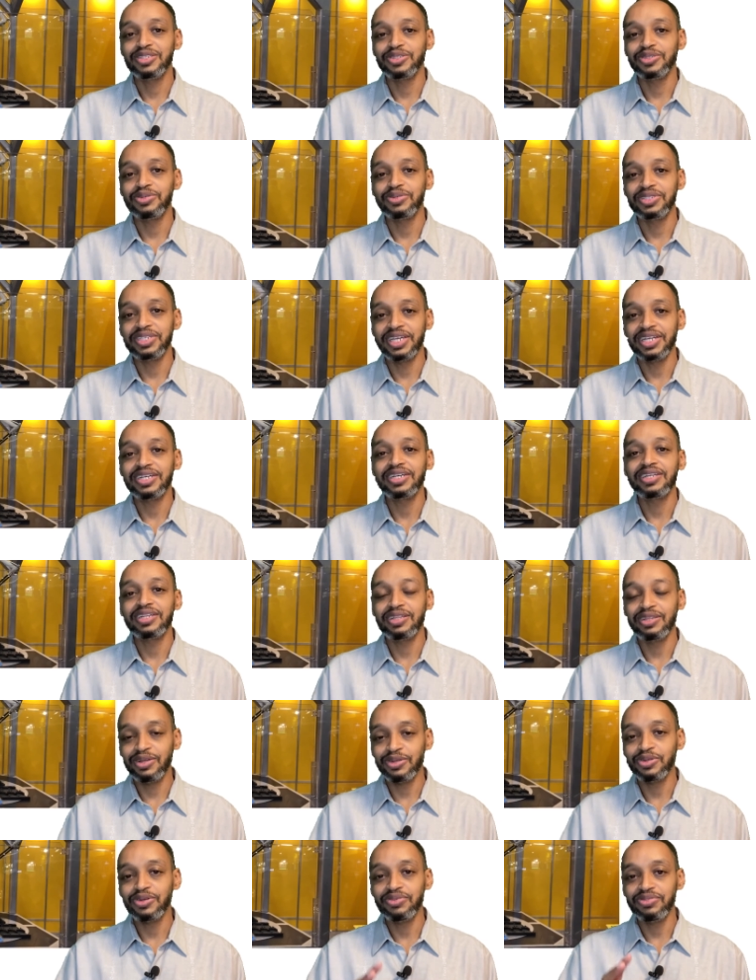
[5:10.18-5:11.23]
So there are a
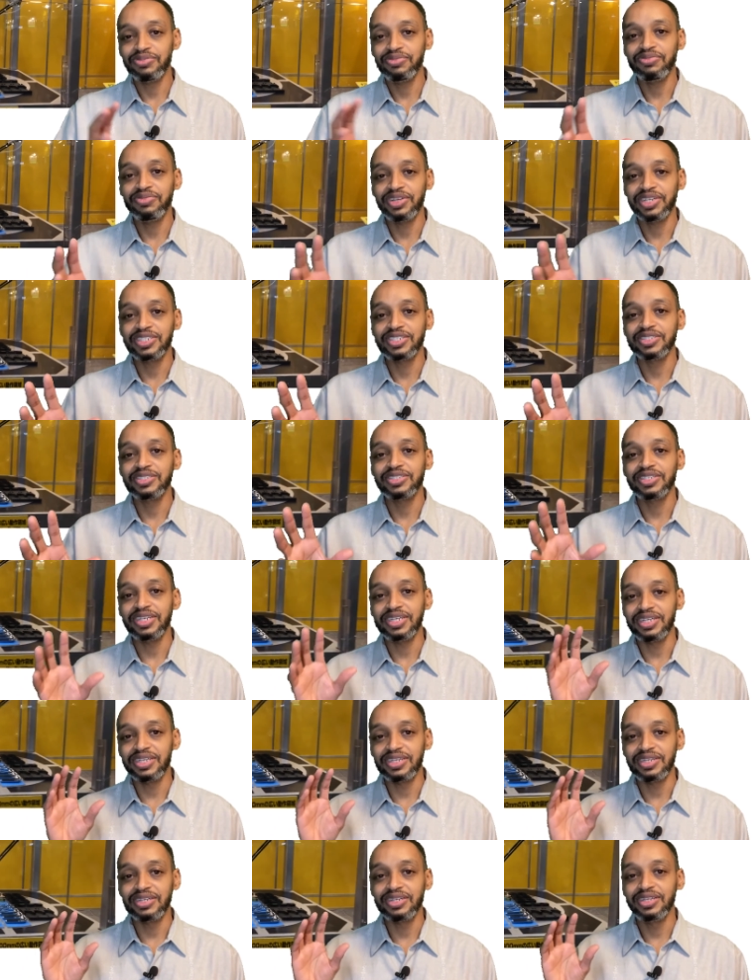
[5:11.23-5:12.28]
lot of fixed
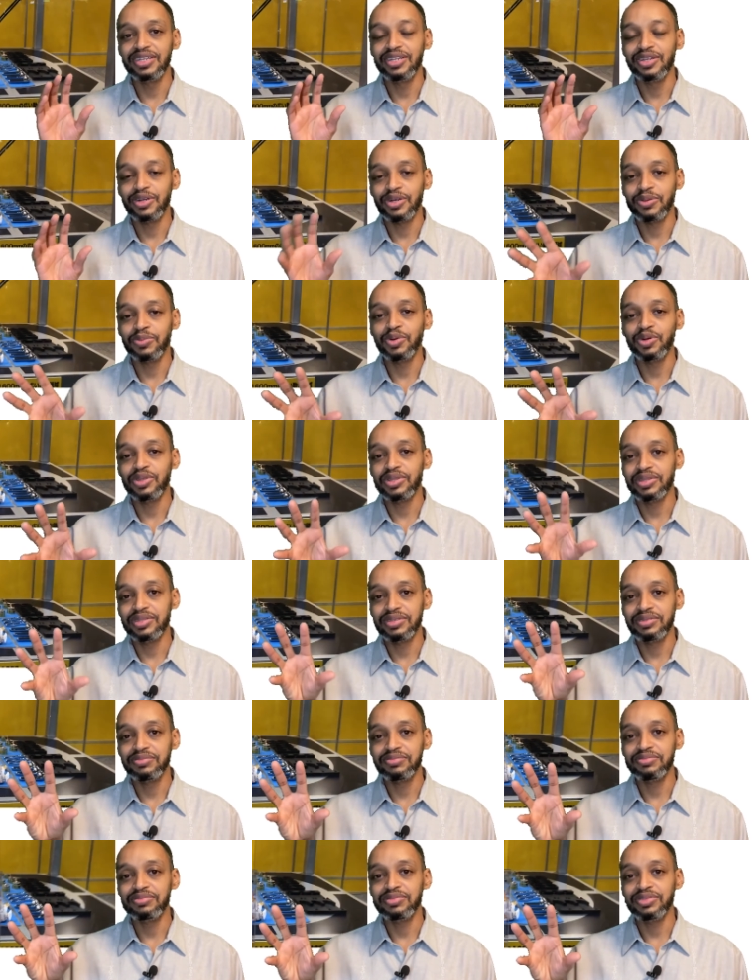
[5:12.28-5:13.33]
uh, robot
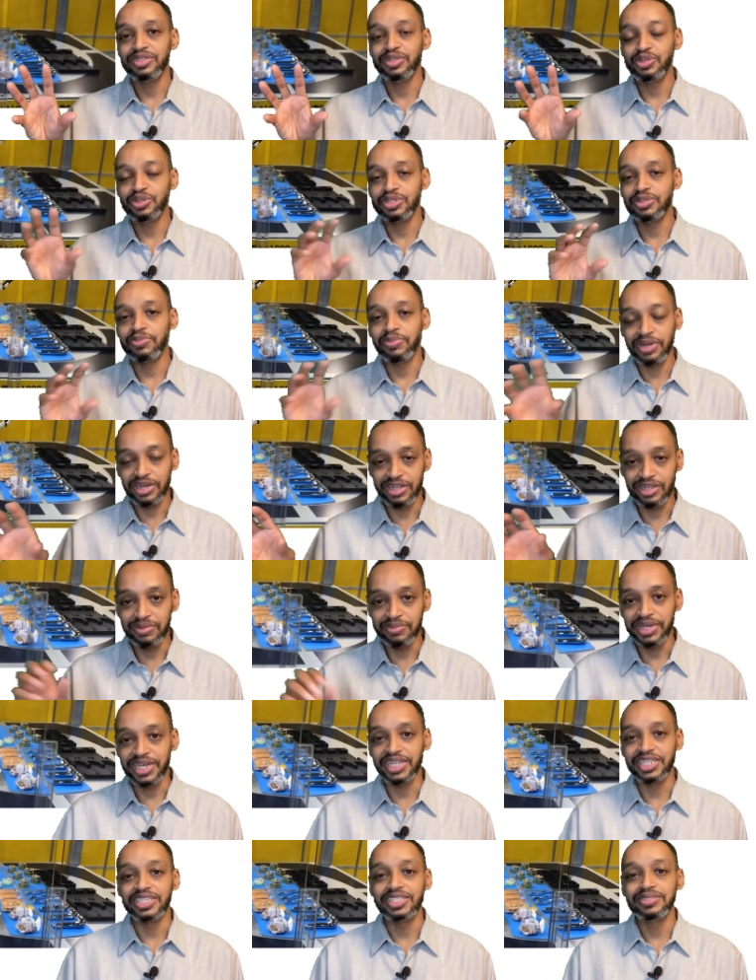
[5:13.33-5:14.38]
use the parallel
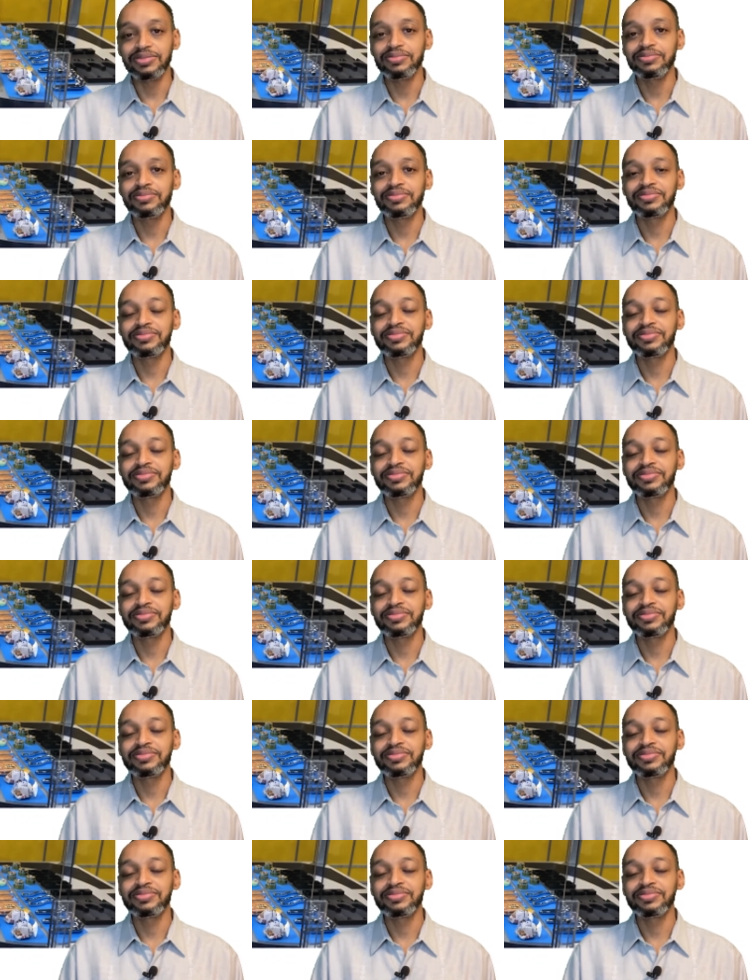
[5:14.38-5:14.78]
mechanism.